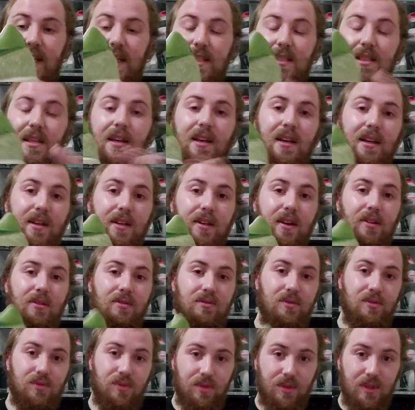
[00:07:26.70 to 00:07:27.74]
these. Go
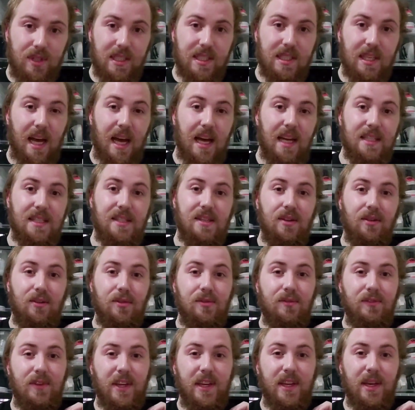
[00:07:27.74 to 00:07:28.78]
true to size.
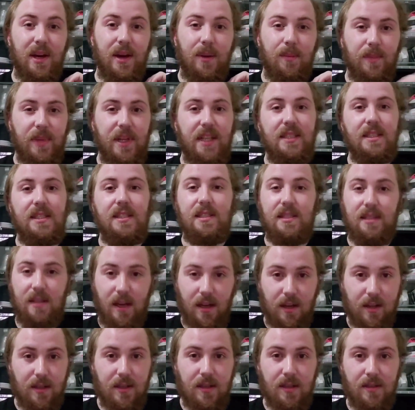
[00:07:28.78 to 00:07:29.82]
They'll fit a bit
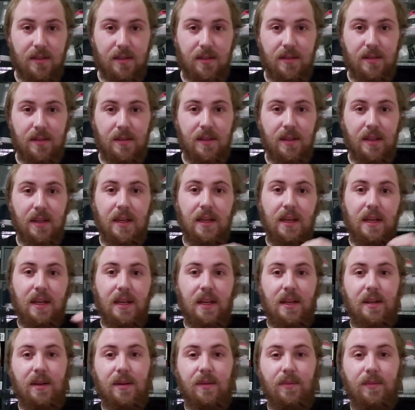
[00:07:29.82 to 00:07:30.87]
snug,
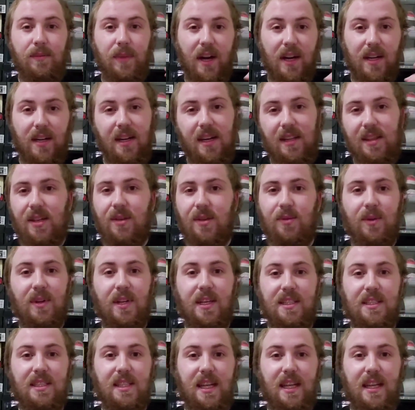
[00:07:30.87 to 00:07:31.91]
but nothing where
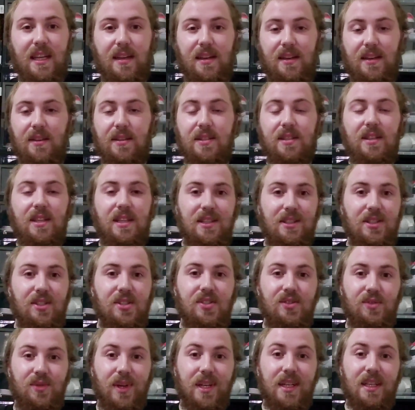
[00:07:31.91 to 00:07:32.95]
it's, like,
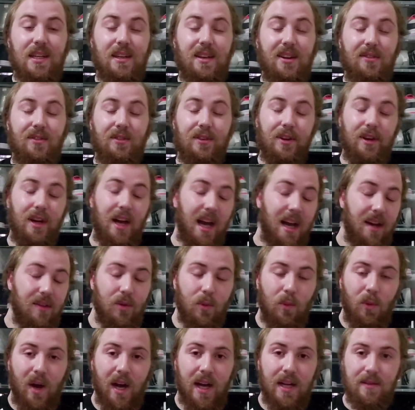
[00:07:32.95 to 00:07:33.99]
constricting your foot. I have a
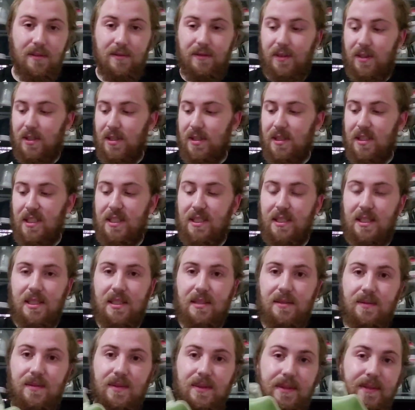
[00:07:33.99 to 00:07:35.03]
wide foot and
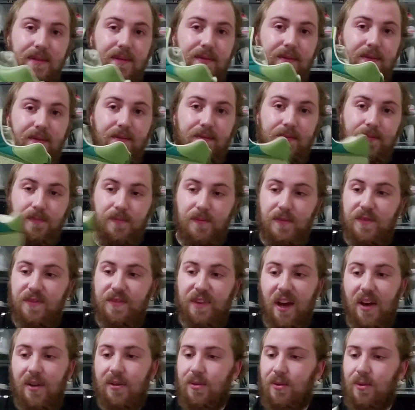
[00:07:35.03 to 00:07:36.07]
these
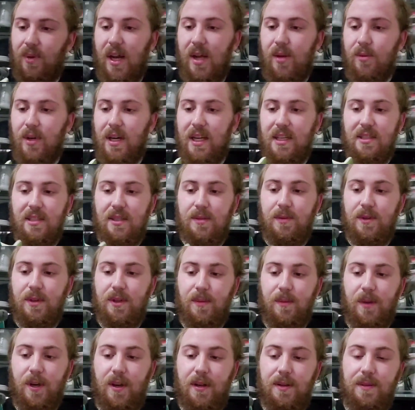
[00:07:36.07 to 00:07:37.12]
felt great when I just put
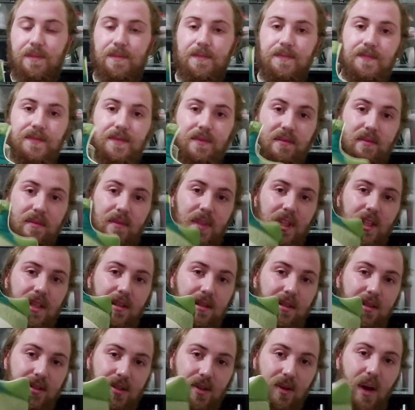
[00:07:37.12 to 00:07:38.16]
them on.
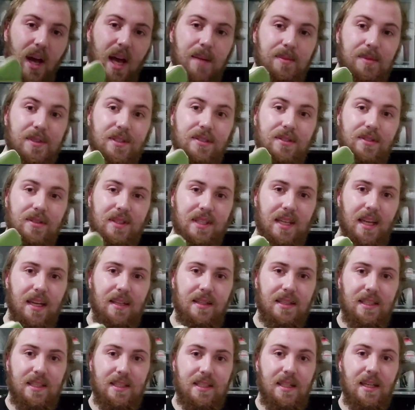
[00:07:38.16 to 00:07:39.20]
So absolutely
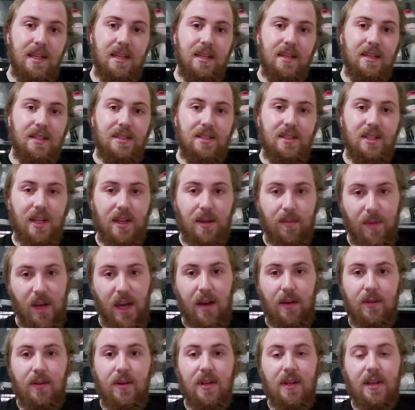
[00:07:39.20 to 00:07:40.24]
get these. Check them
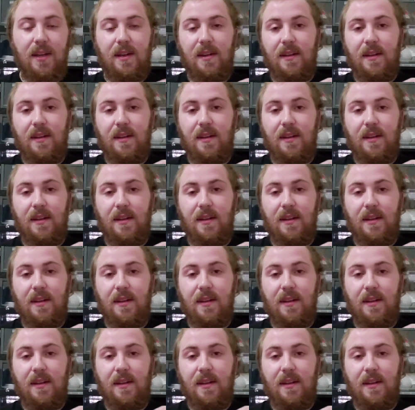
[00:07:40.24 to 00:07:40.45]
out.